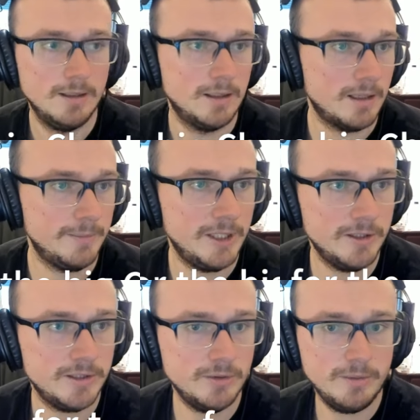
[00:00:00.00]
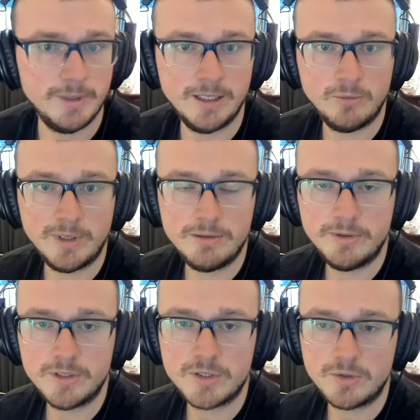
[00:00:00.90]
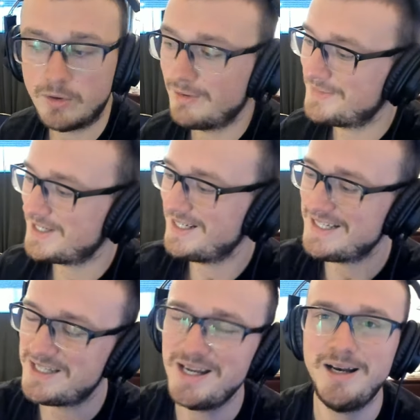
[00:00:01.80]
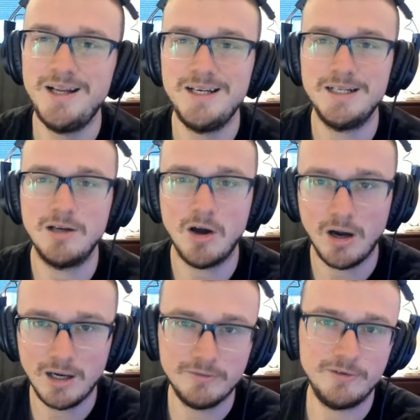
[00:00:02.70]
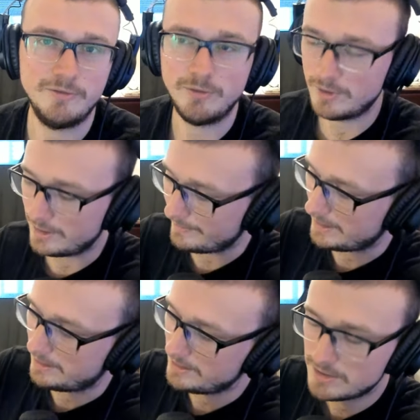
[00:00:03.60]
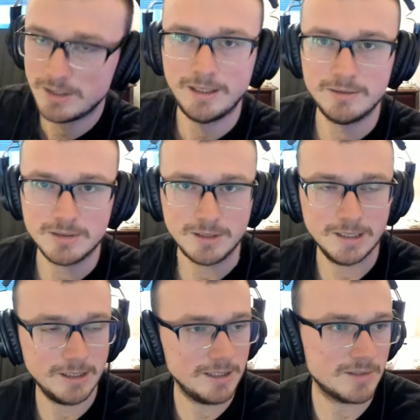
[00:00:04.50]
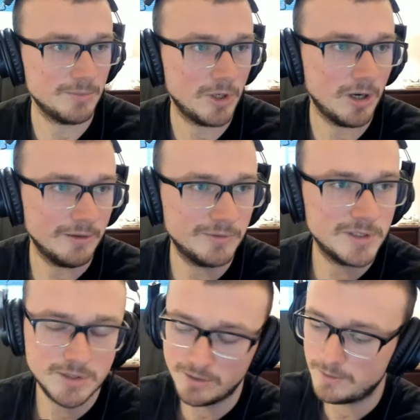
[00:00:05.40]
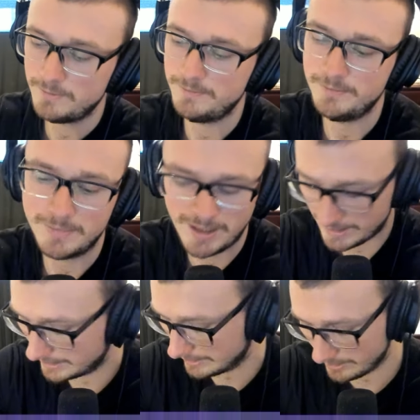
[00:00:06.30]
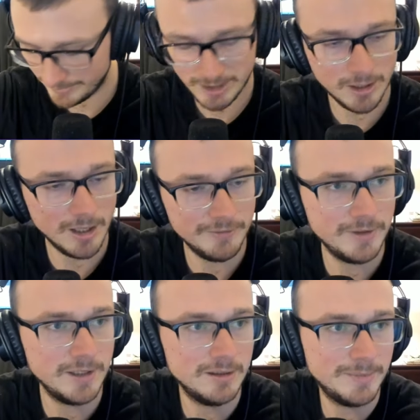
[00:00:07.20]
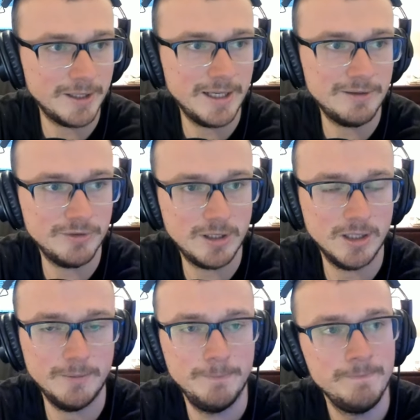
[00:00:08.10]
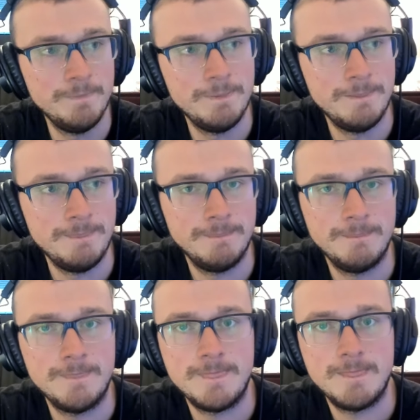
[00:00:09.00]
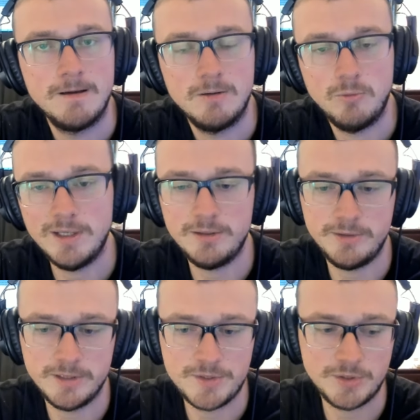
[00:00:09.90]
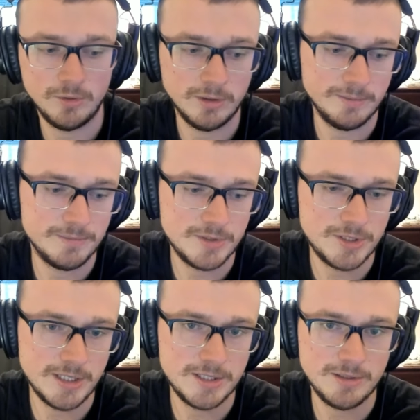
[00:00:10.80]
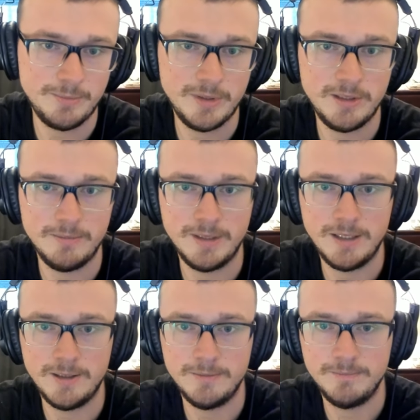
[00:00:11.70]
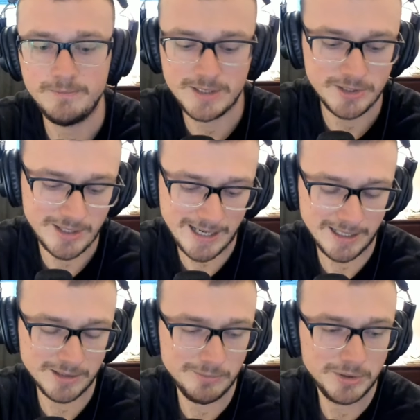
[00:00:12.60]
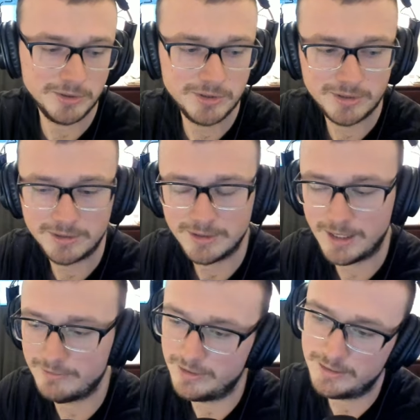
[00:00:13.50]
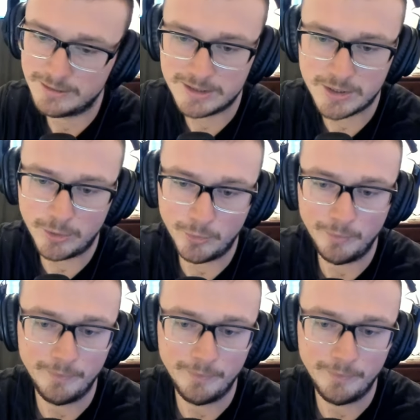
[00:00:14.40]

I'm here to do it, man. Weathering the storms, and he said I need coffee for it, man. He said I was gonna need some coffee, so I got a little bit of coffee here, about half a cup. Weathering the storms, Chester P, man, Mr. Hackenbush, love it. Let's go.